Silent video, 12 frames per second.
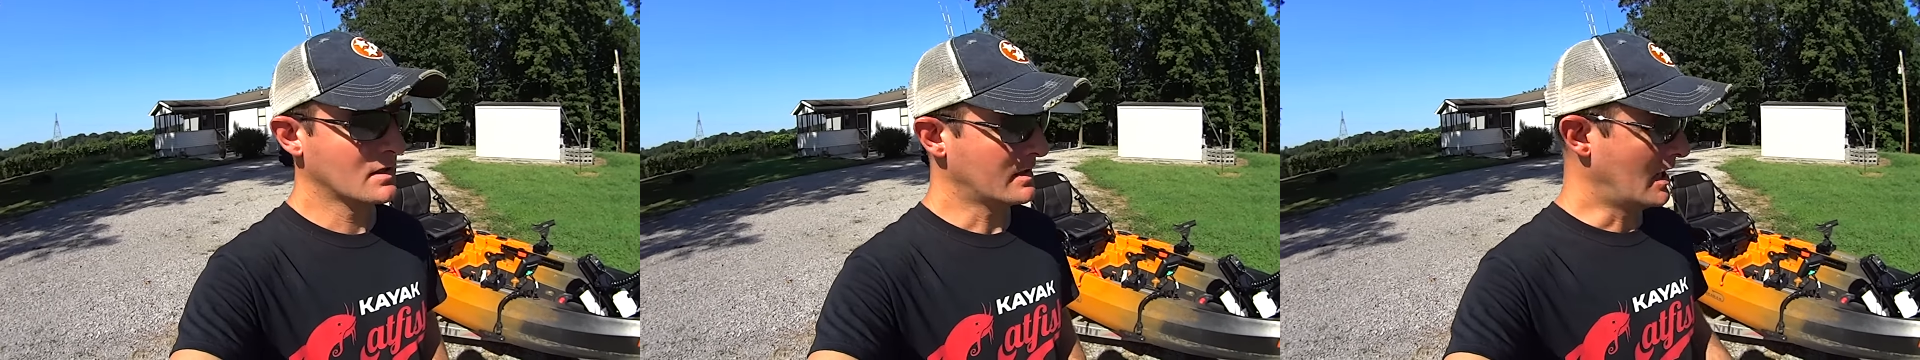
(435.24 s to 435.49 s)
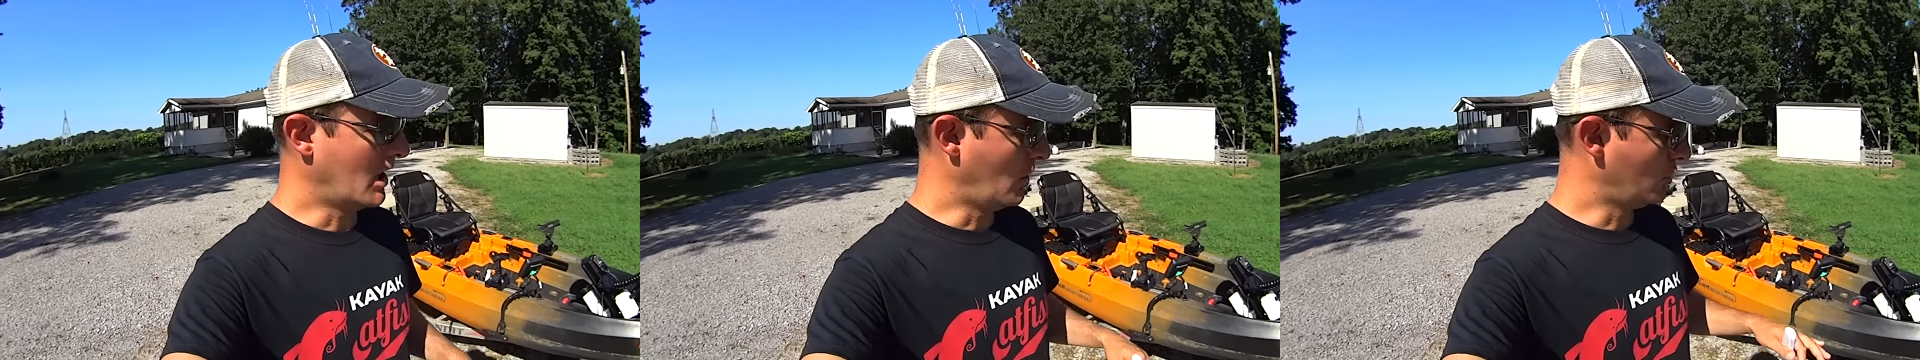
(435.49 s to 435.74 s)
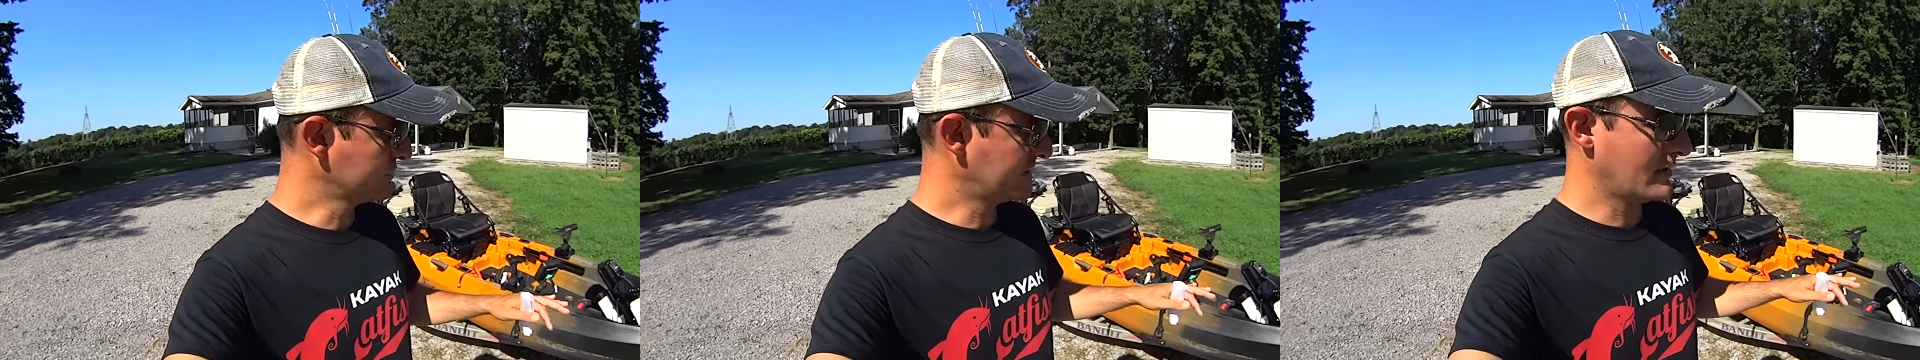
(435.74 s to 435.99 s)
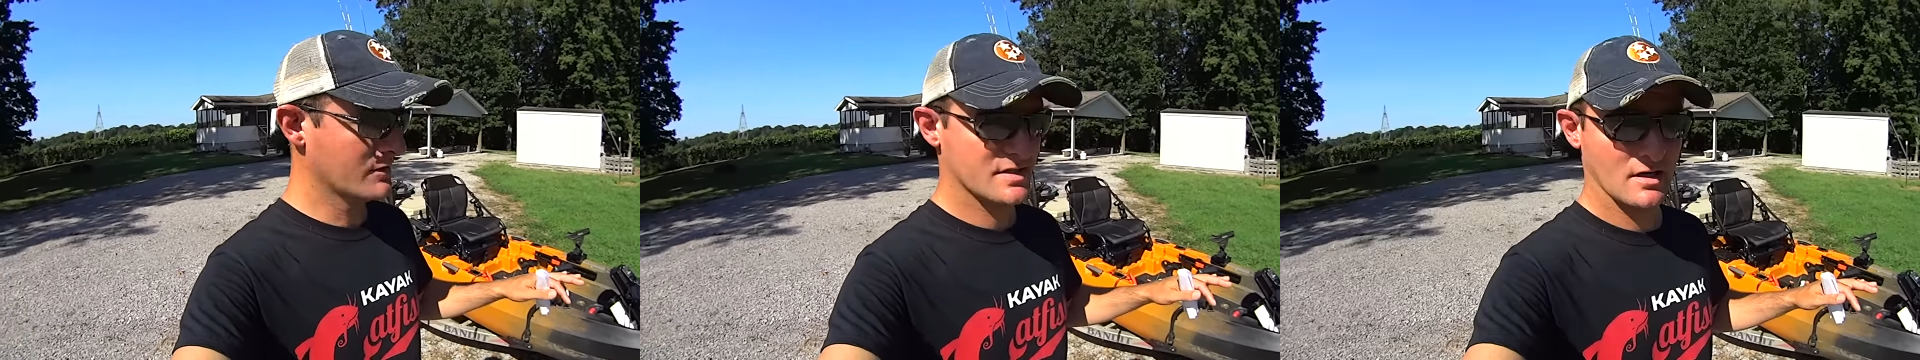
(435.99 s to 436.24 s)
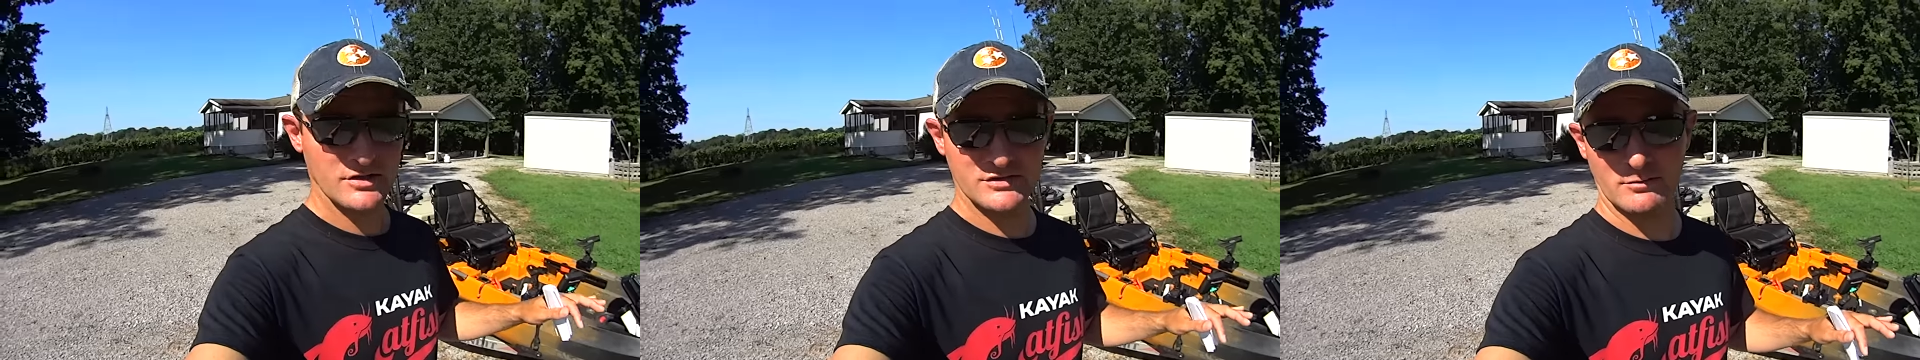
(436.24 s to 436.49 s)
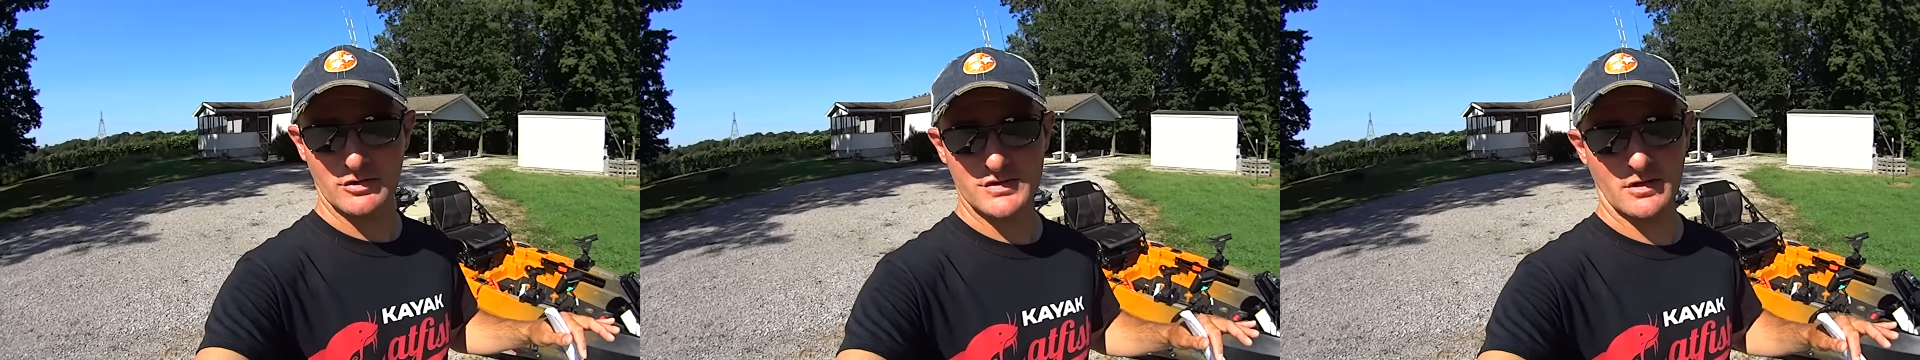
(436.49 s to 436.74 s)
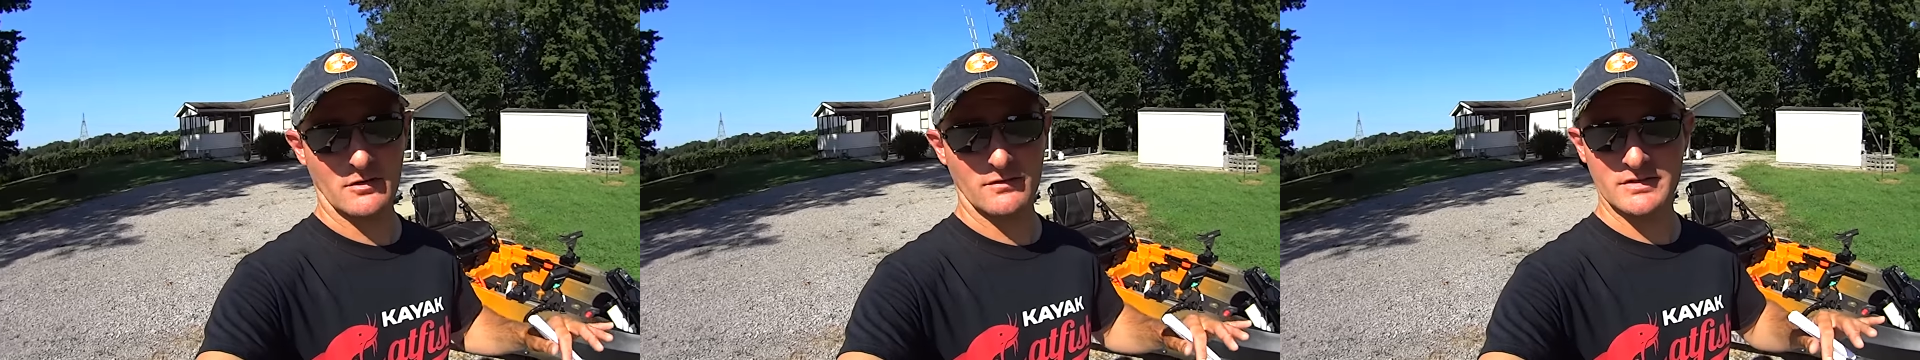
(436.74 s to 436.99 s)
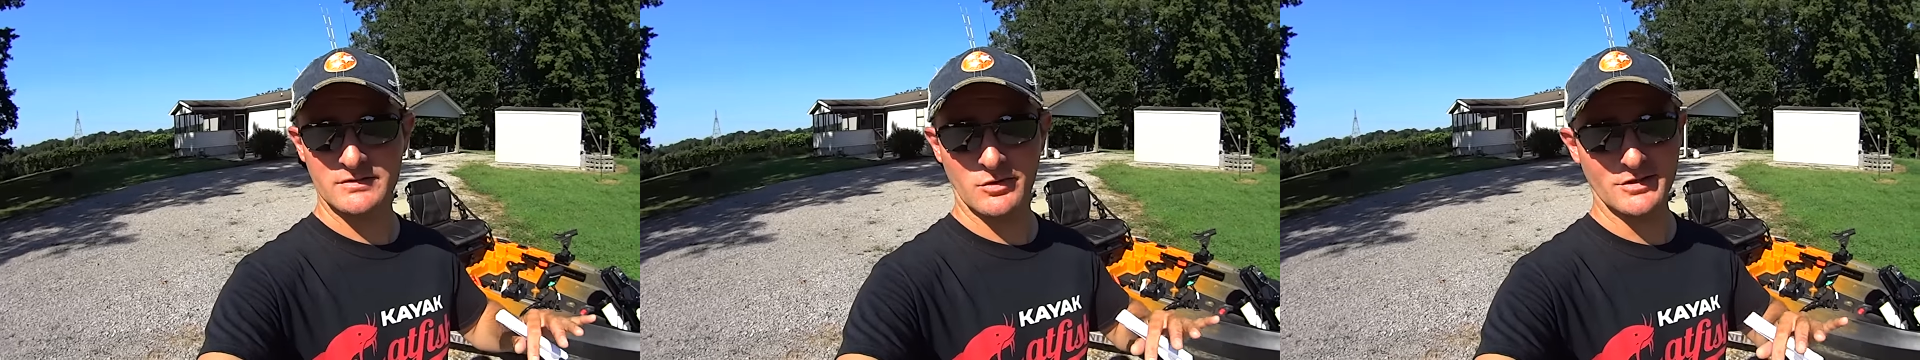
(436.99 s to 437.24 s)
Now, Old Town's customer
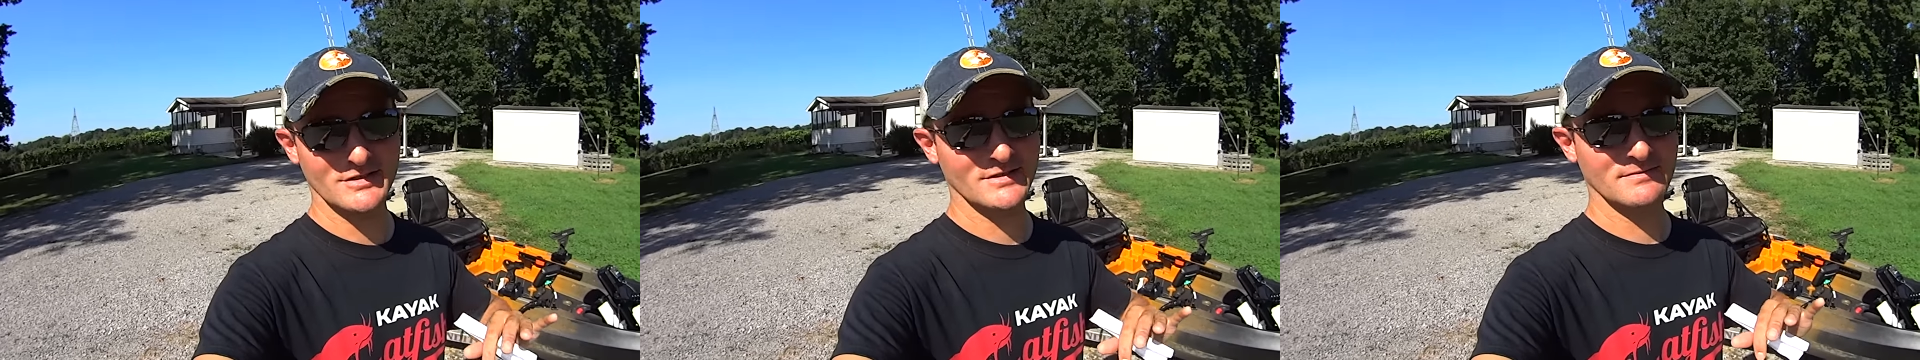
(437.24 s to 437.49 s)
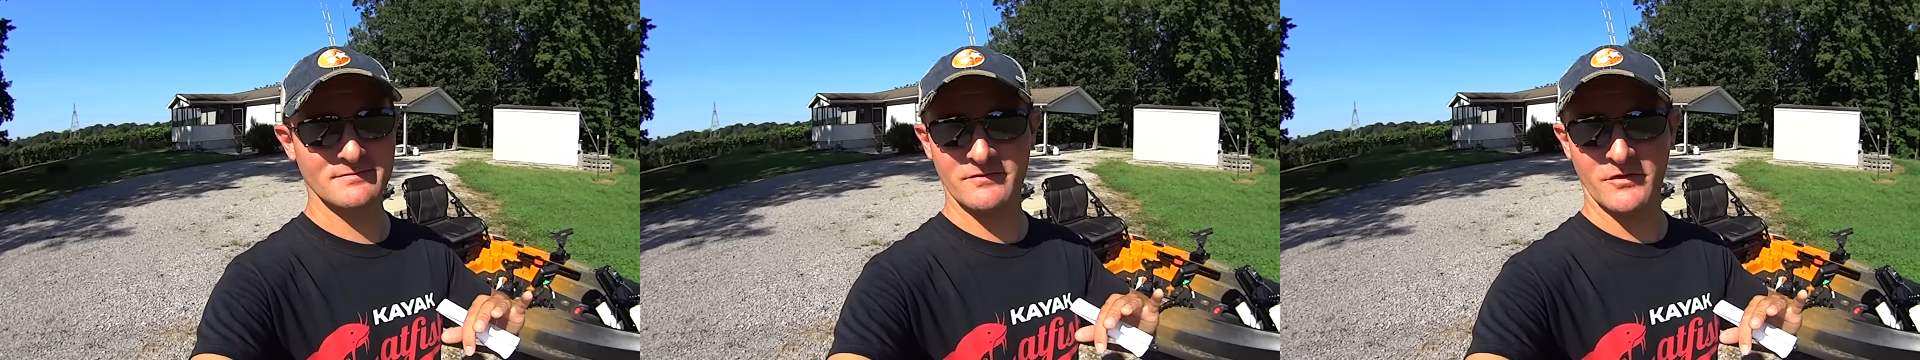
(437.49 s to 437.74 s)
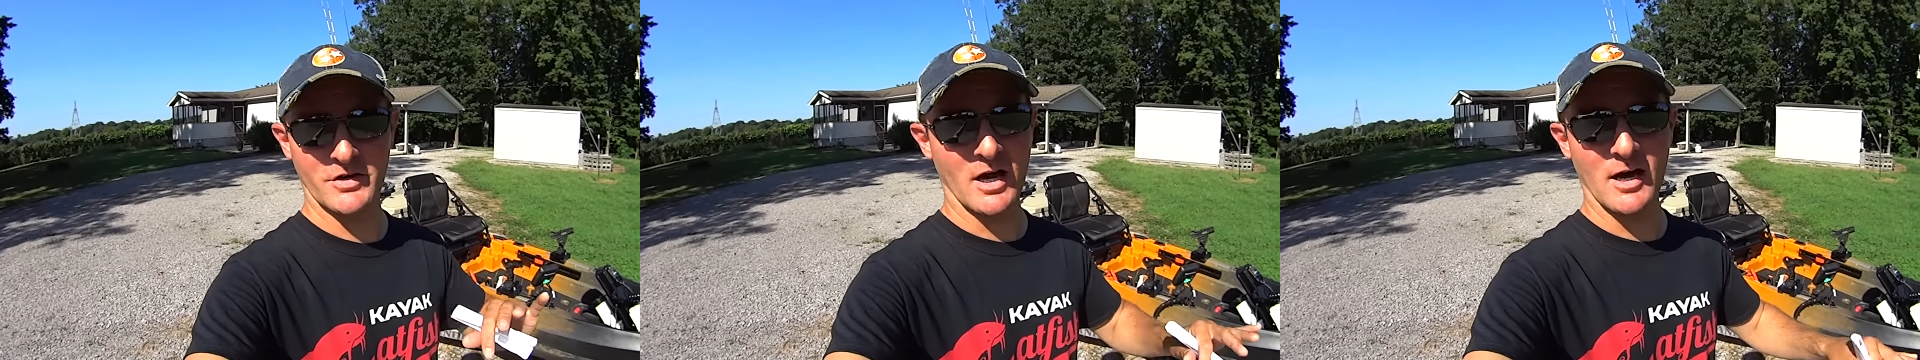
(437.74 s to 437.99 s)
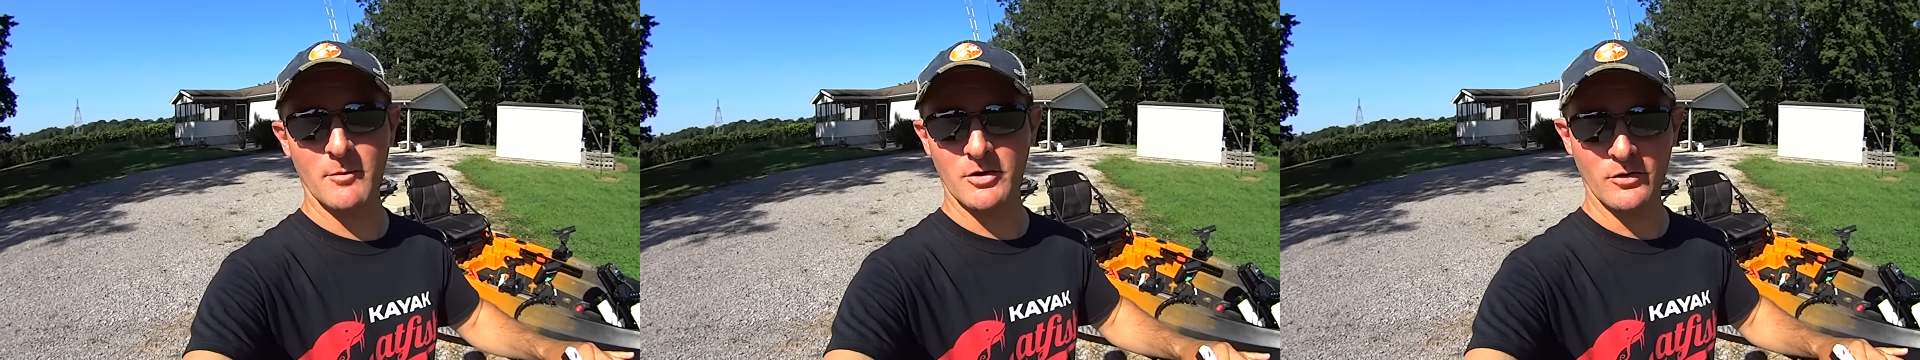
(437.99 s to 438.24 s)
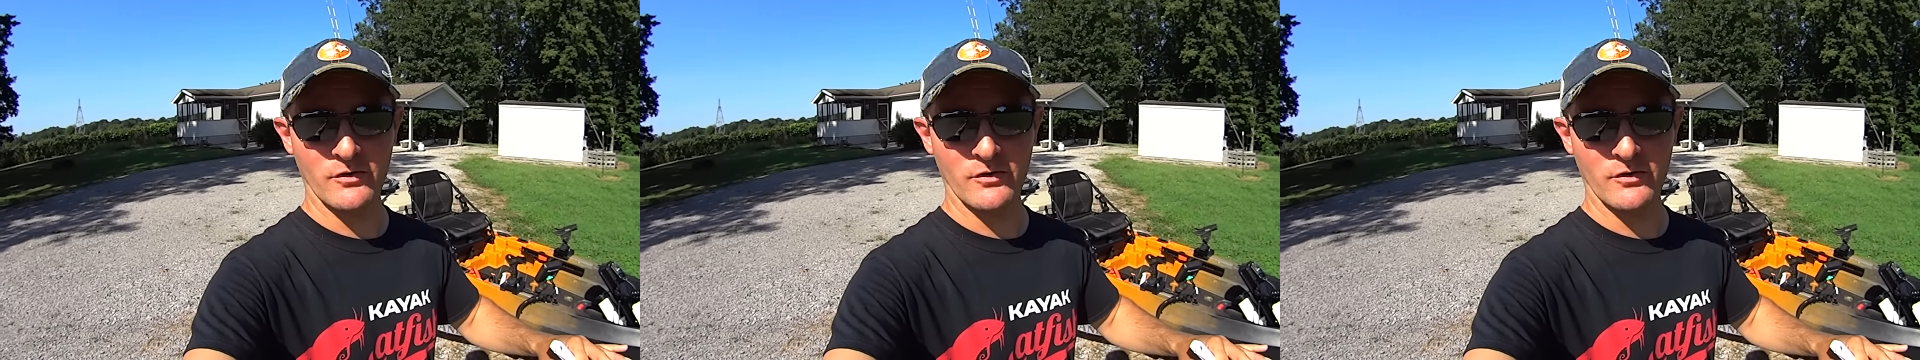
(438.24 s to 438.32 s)
service was phenomenal.